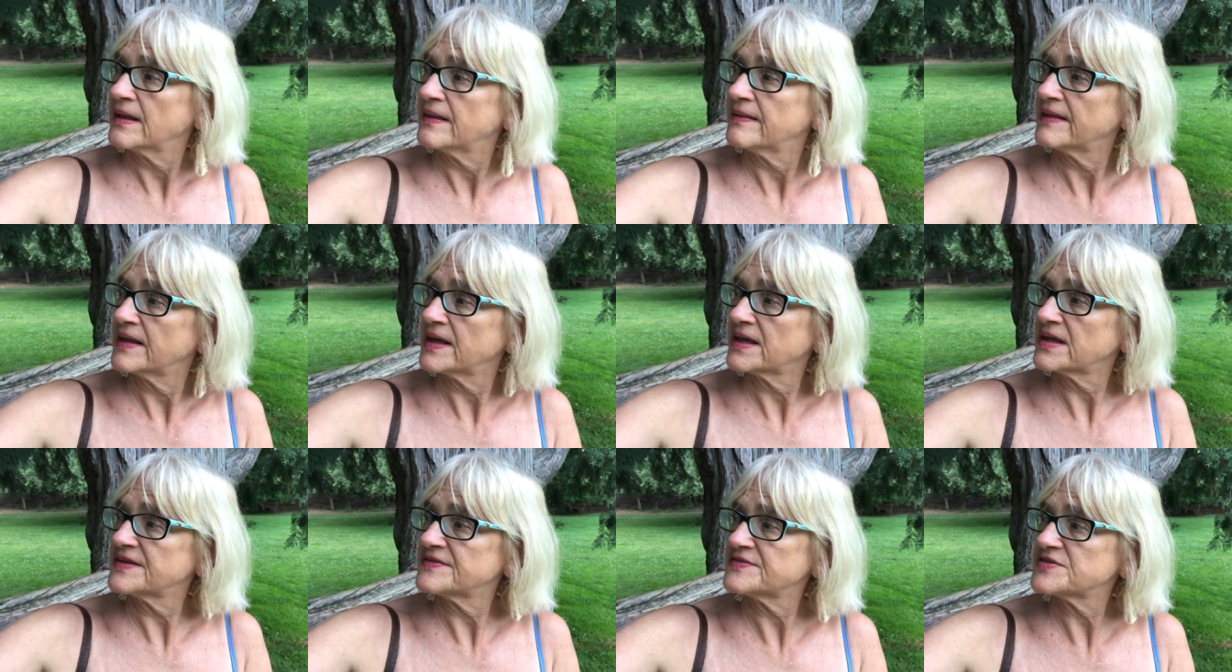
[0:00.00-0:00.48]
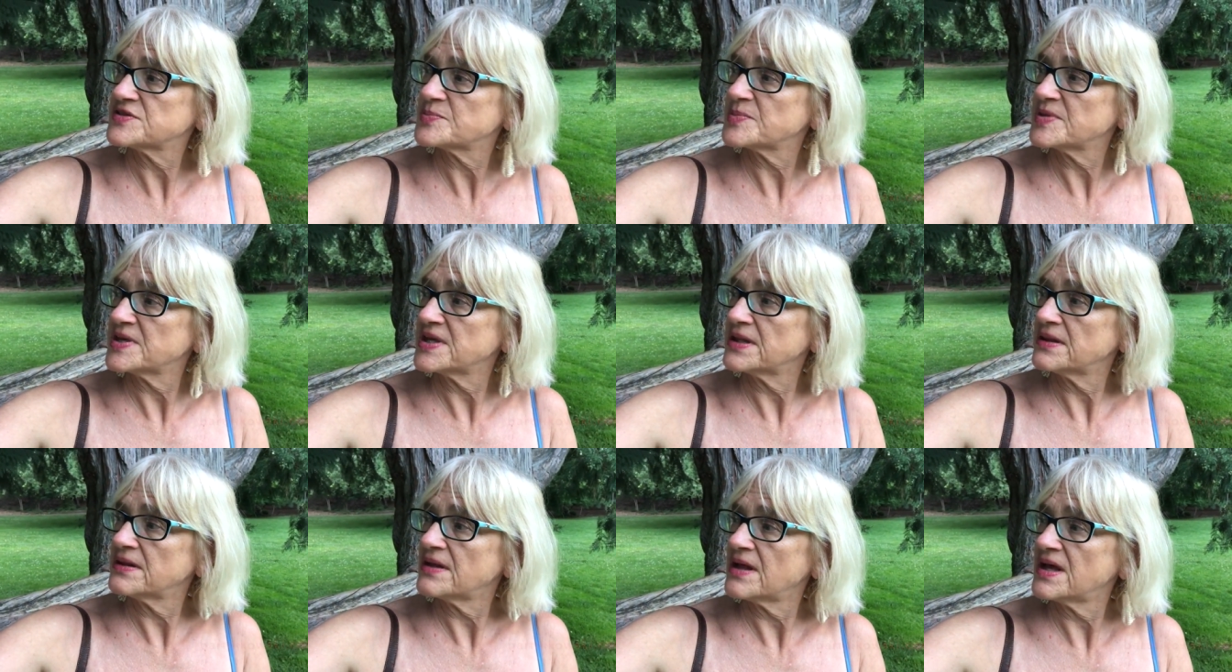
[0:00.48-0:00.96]
That gives
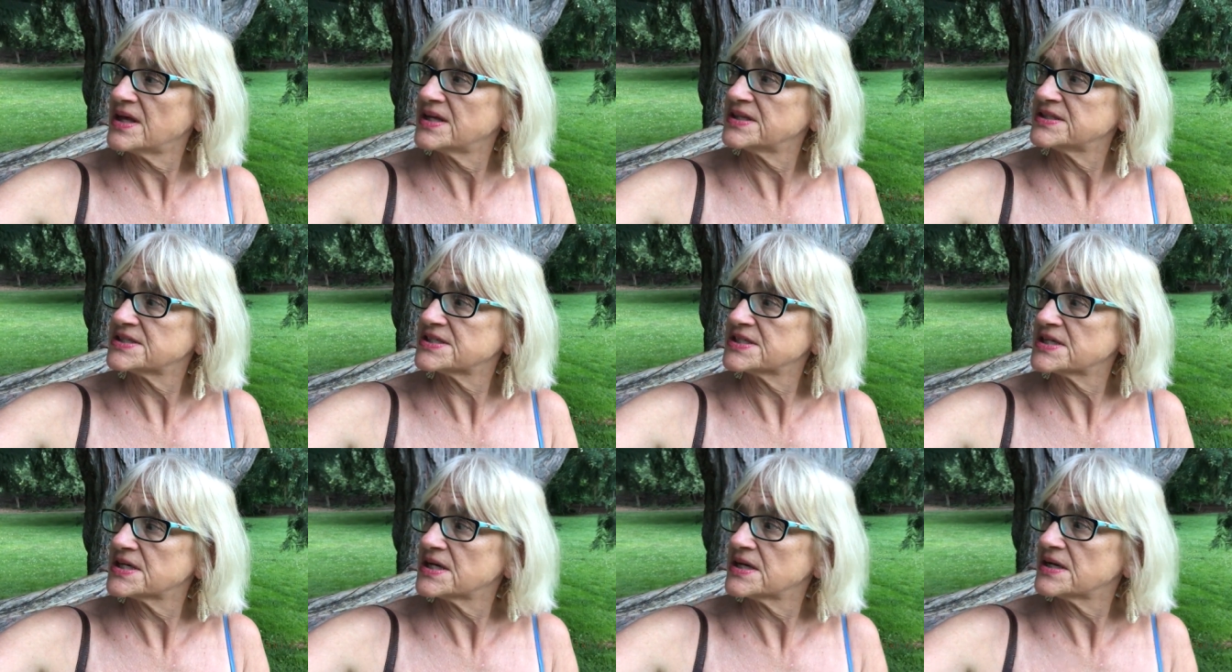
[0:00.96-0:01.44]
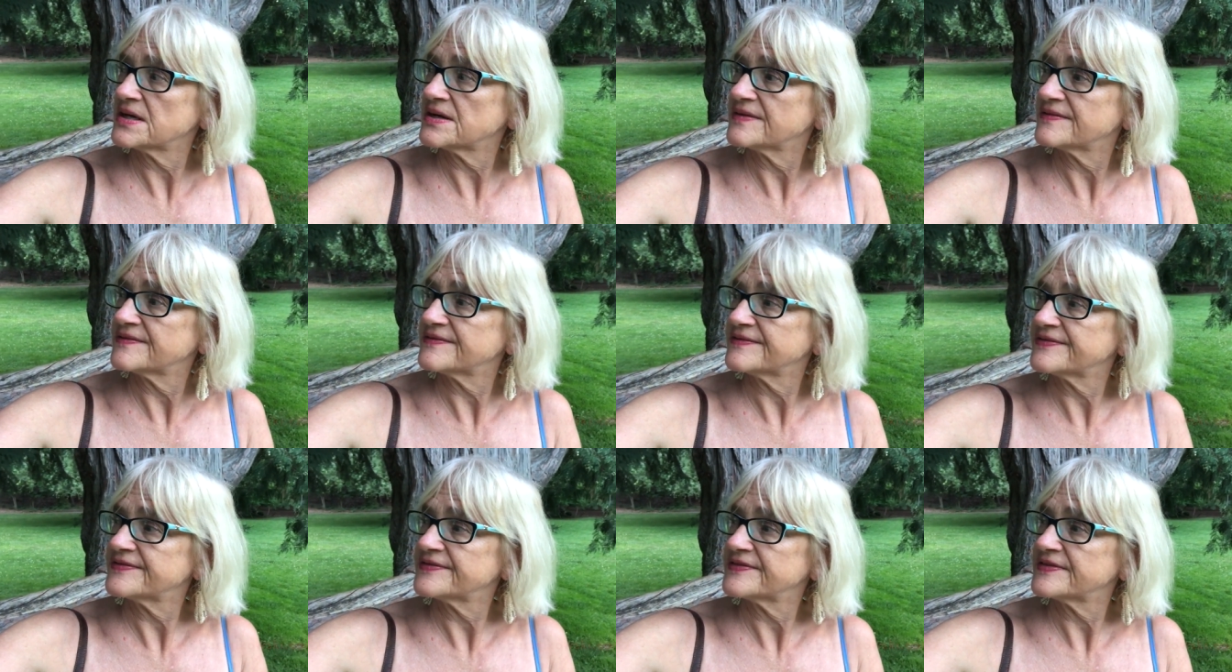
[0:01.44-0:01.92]
me a lot
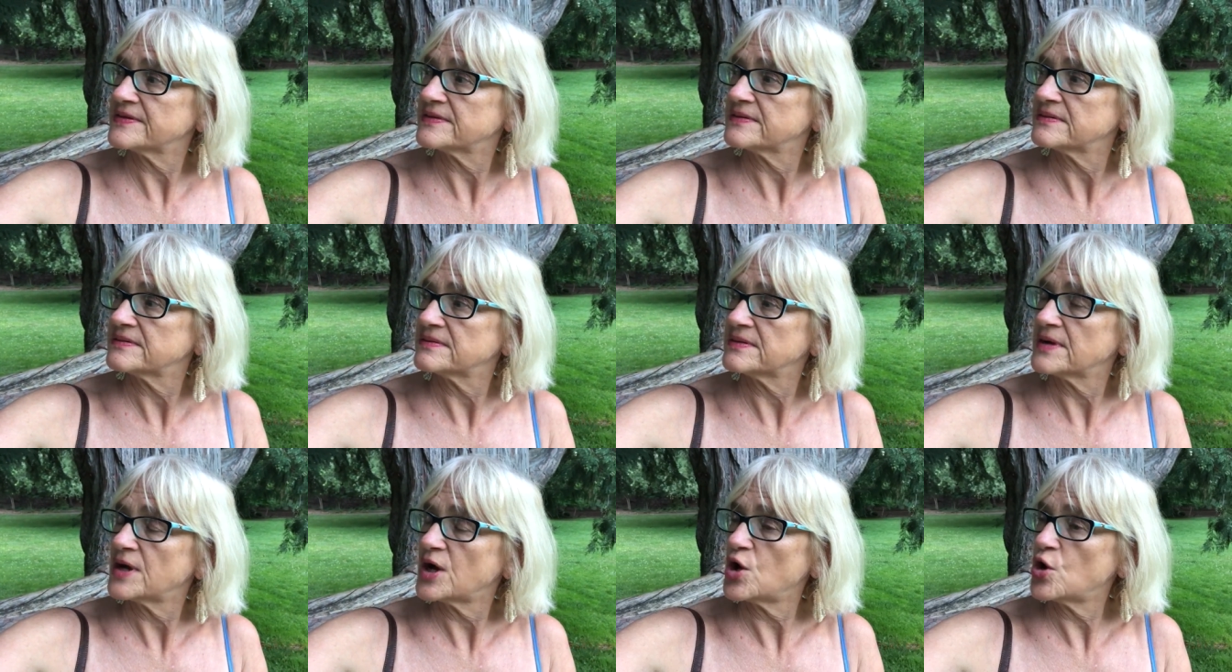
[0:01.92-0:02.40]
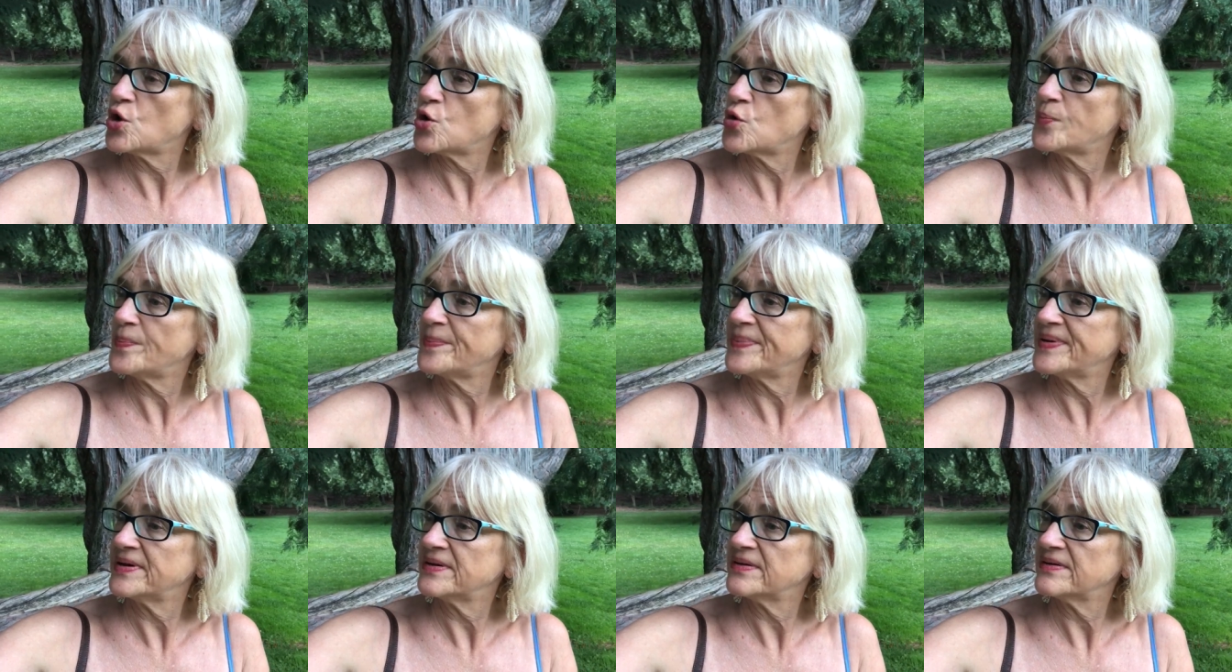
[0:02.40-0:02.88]
of
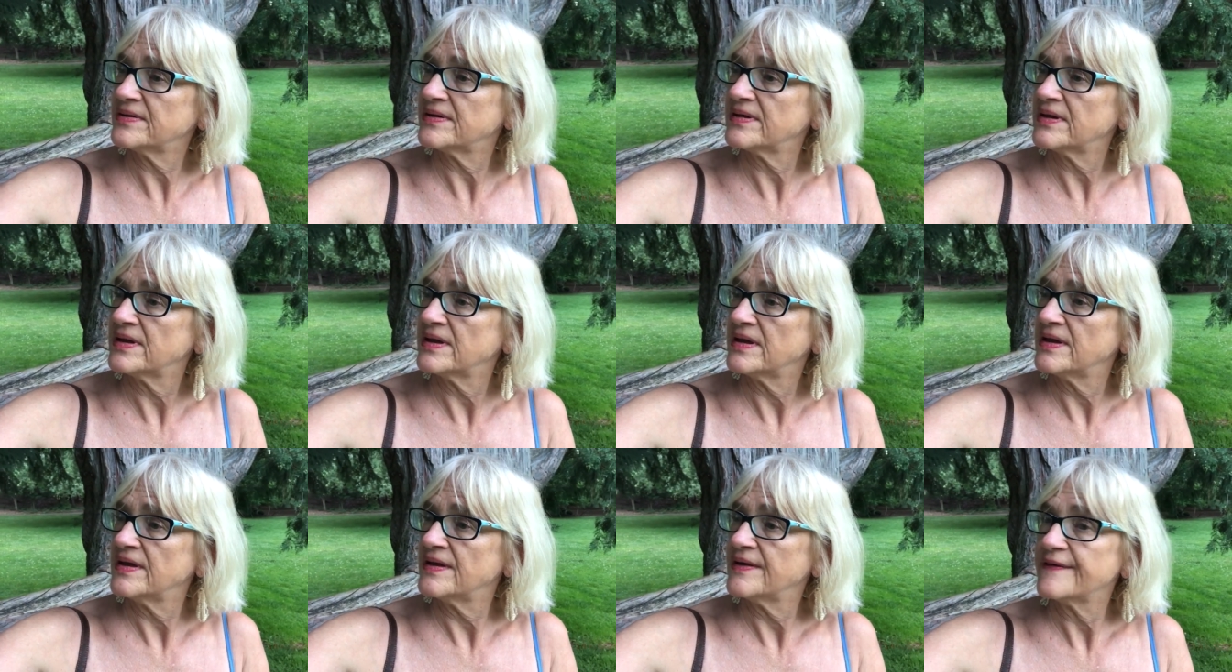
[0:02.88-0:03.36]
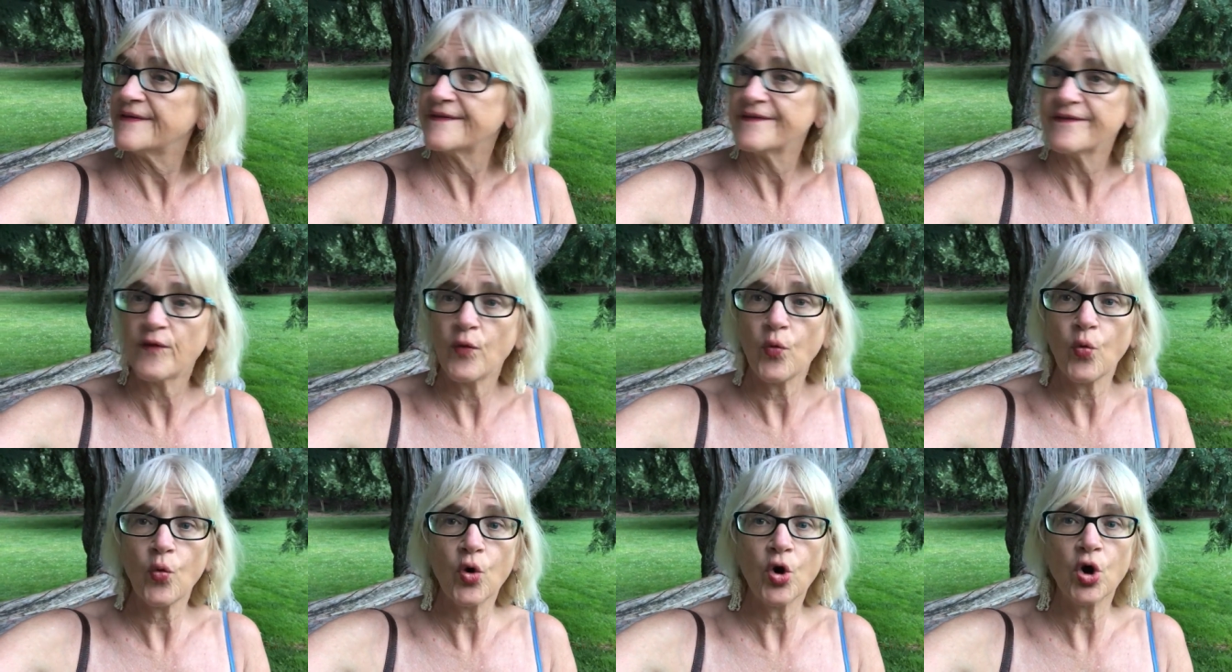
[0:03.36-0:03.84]
hope
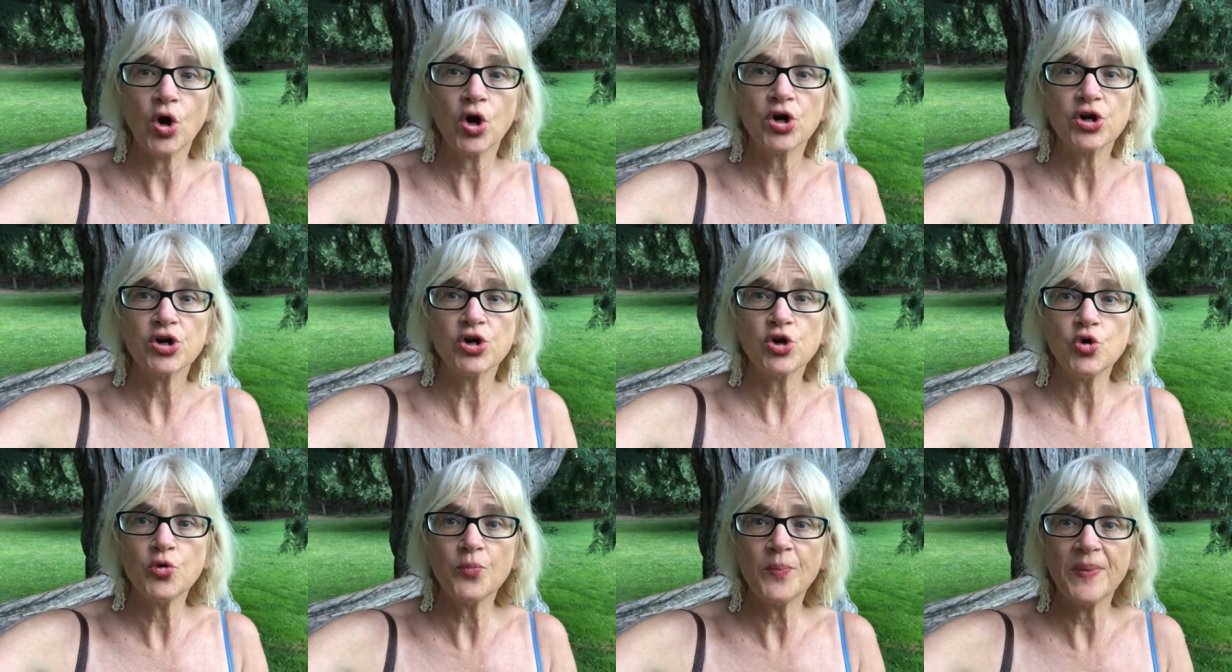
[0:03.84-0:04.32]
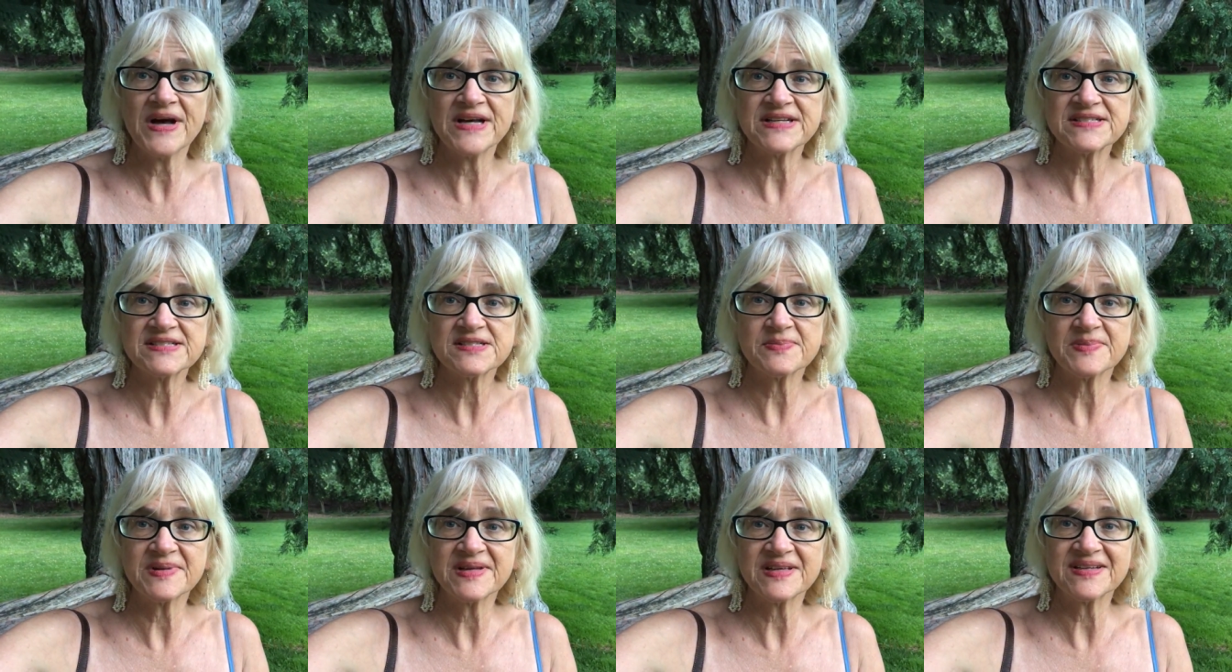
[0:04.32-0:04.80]
for new
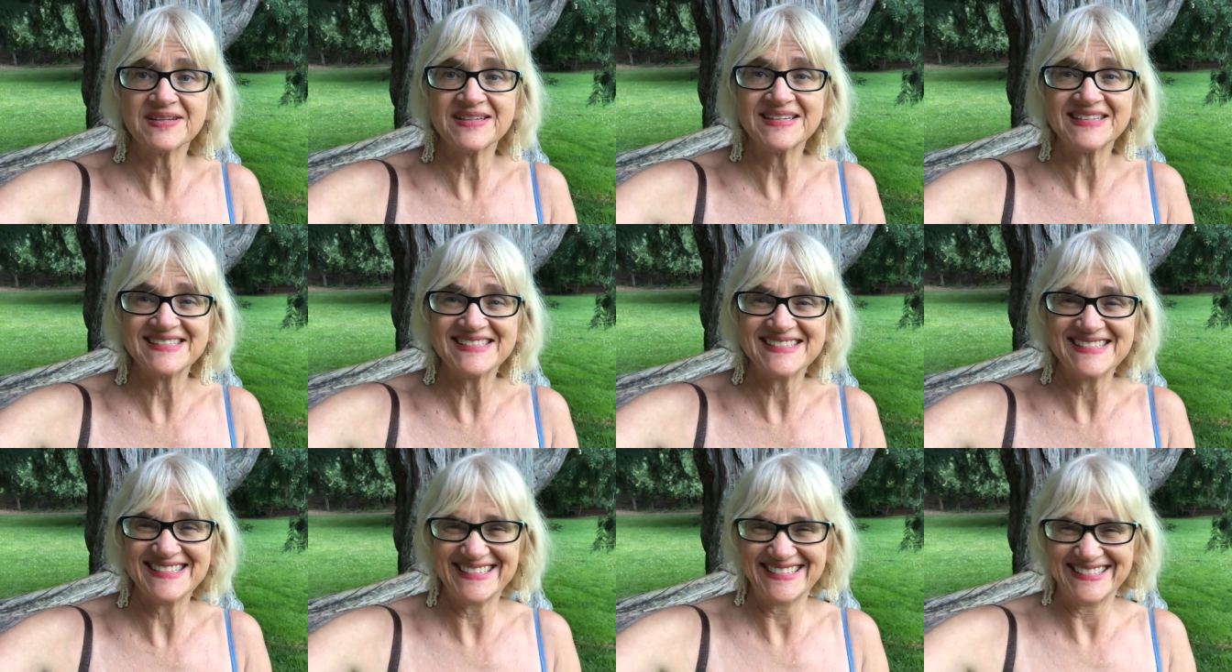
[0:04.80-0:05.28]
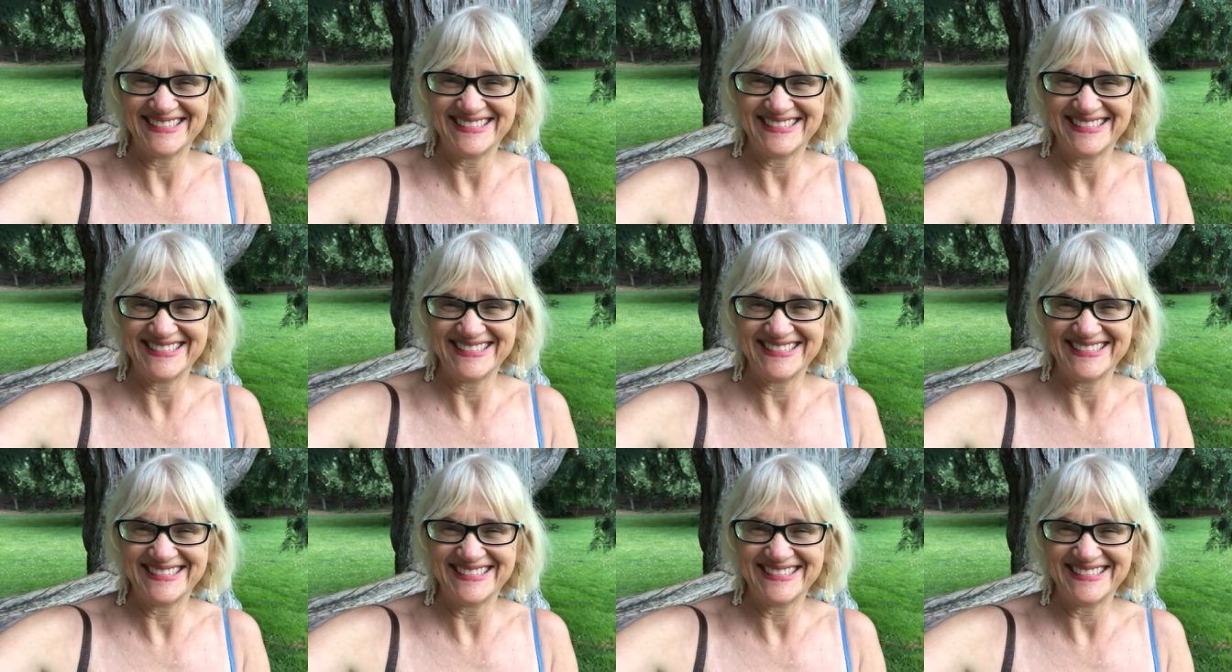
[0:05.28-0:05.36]
possibilities.